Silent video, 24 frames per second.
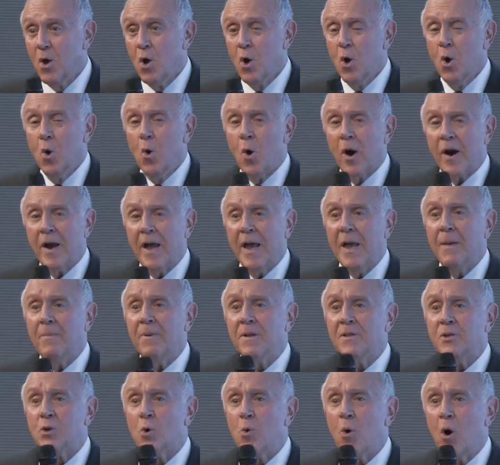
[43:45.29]
who are
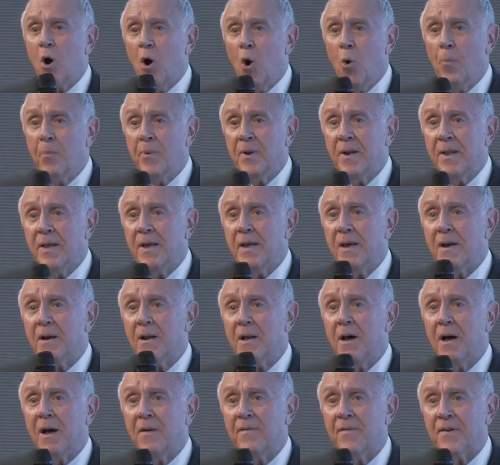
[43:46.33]
able to openly and
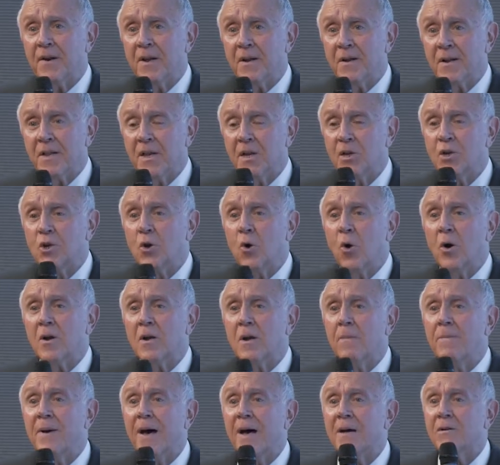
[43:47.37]
confidently talk
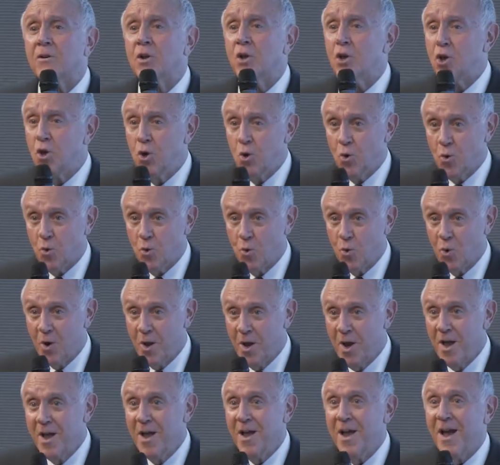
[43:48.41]
about you
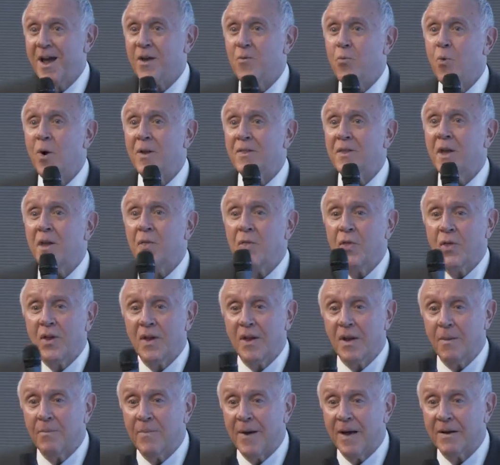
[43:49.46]
and what they
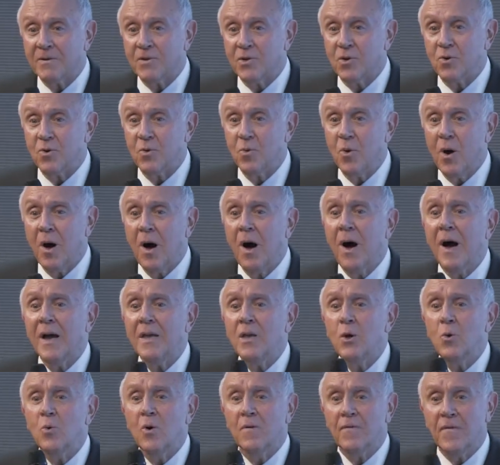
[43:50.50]
think about you. Are
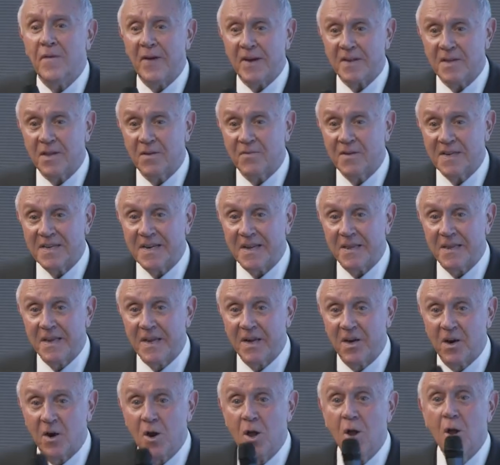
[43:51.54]
you effective as a
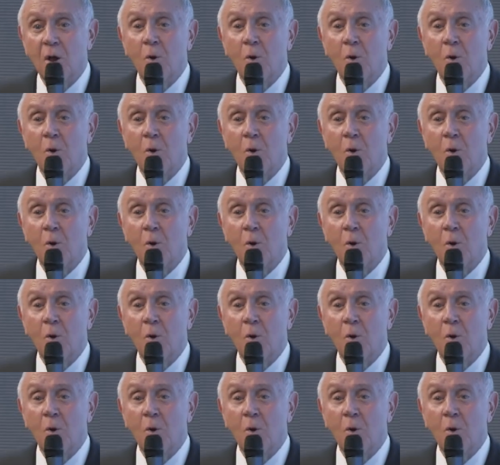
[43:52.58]
leader?